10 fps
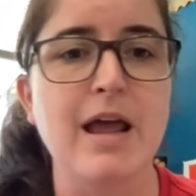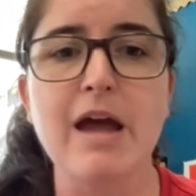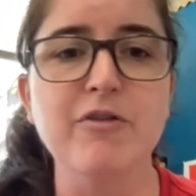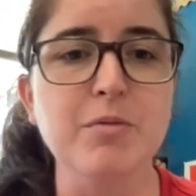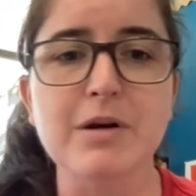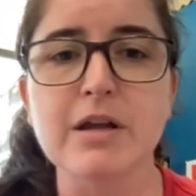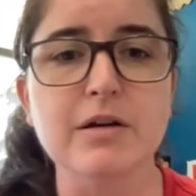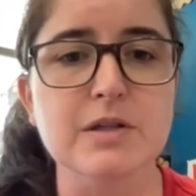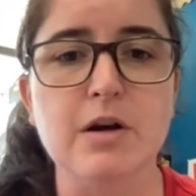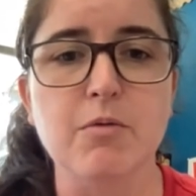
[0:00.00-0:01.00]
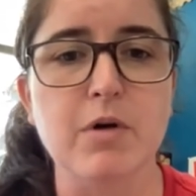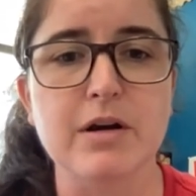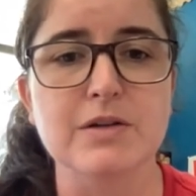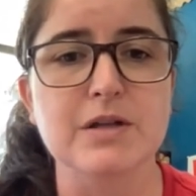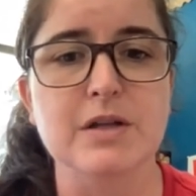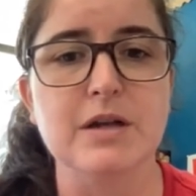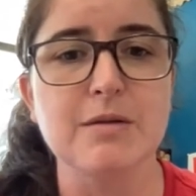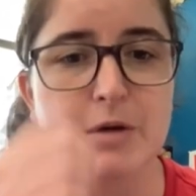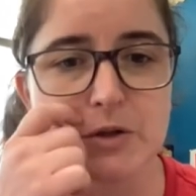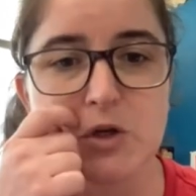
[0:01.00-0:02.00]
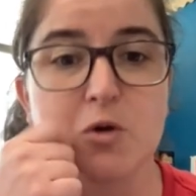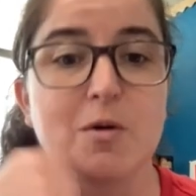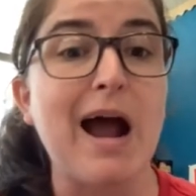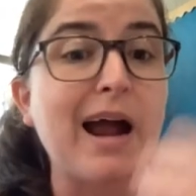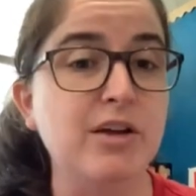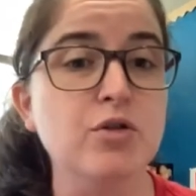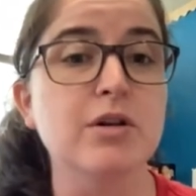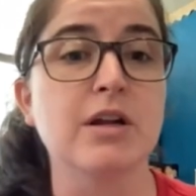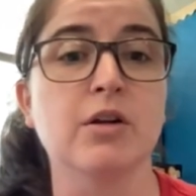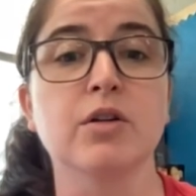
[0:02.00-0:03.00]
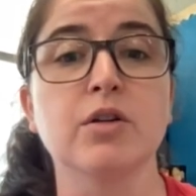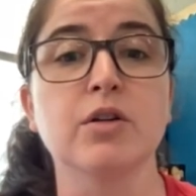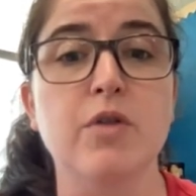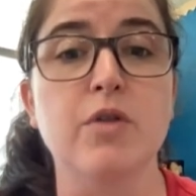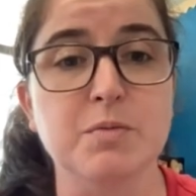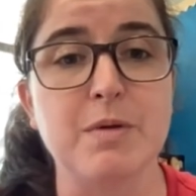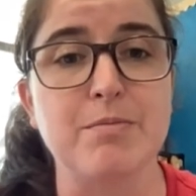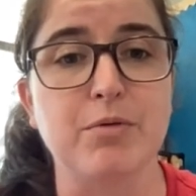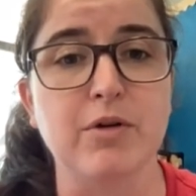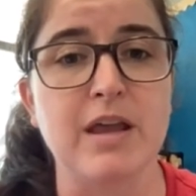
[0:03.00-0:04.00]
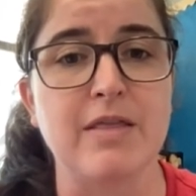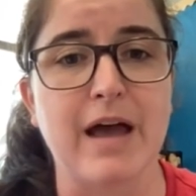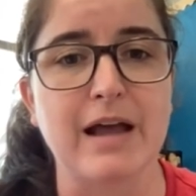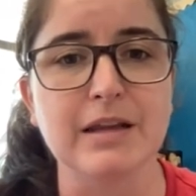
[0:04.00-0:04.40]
everybody else that I wanted to send an email to, I could include those people in that